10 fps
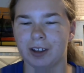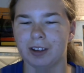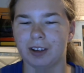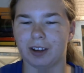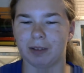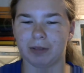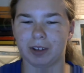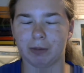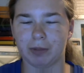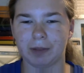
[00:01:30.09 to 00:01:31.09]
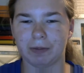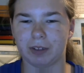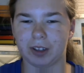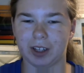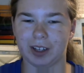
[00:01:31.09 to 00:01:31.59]
Um, some people
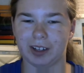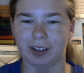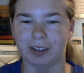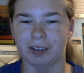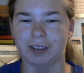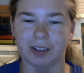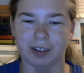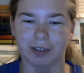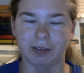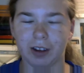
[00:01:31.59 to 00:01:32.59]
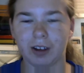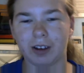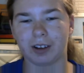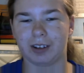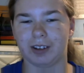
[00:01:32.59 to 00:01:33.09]
said cute, cute
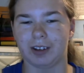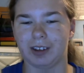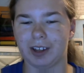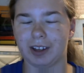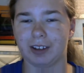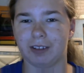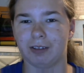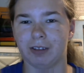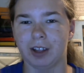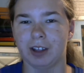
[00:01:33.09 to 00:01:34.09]
dog. I said thank you.